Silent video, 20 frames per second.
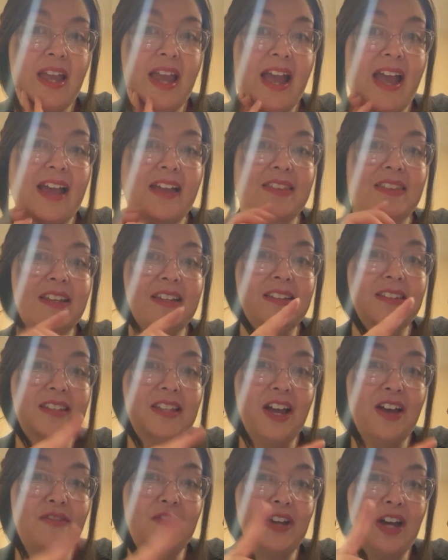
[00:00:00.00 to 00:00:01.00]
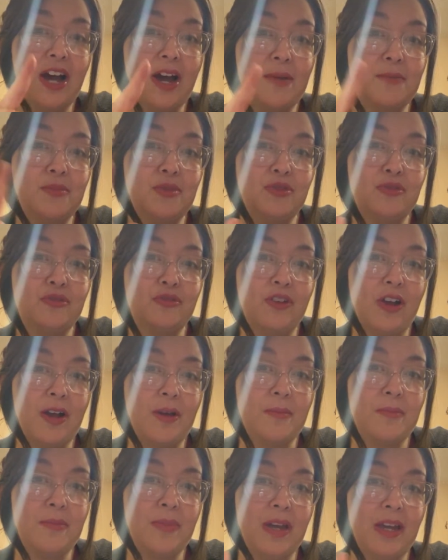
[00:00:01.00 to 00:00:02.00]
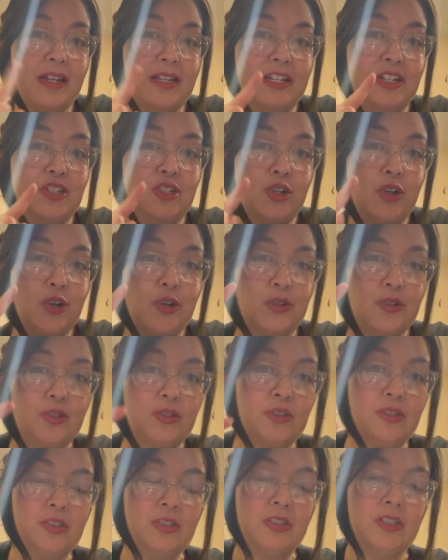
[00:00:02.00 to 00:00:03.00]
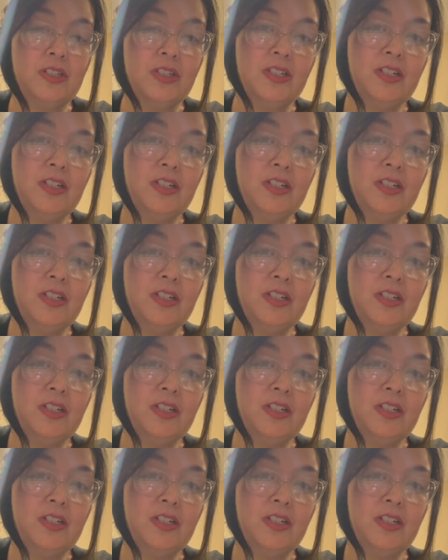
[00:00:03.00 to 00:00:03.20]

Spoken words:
and that love comes from an eternal,